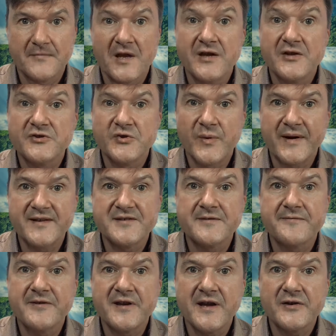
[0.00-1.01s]
To edit a
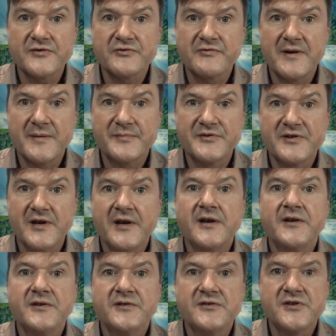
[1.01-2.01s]
video script,
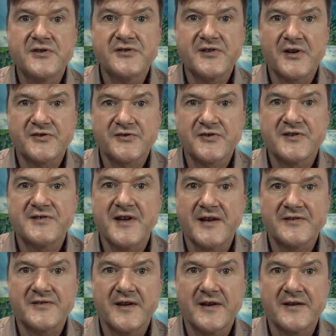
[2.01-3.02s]
just touch the
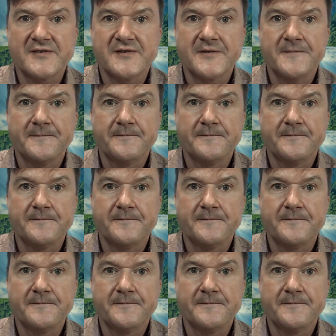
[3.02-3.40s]
text editor.